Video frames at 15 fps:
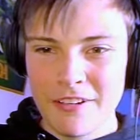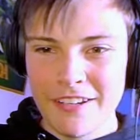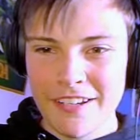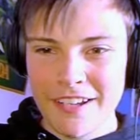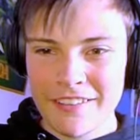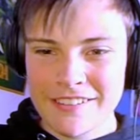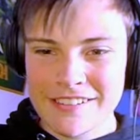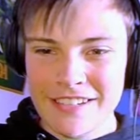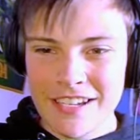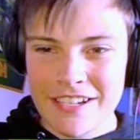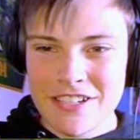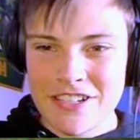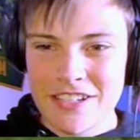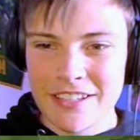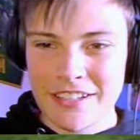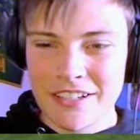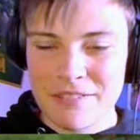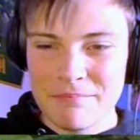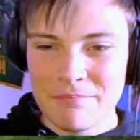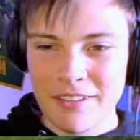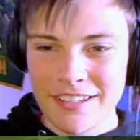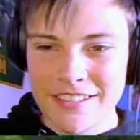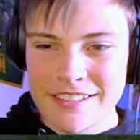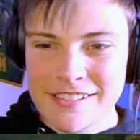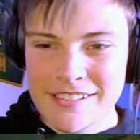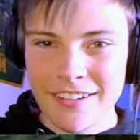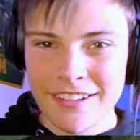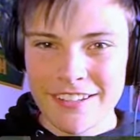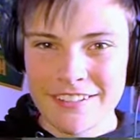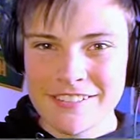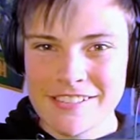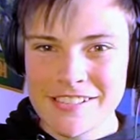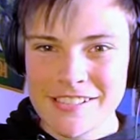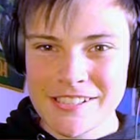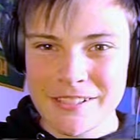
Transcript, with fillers: out the station in complete silence.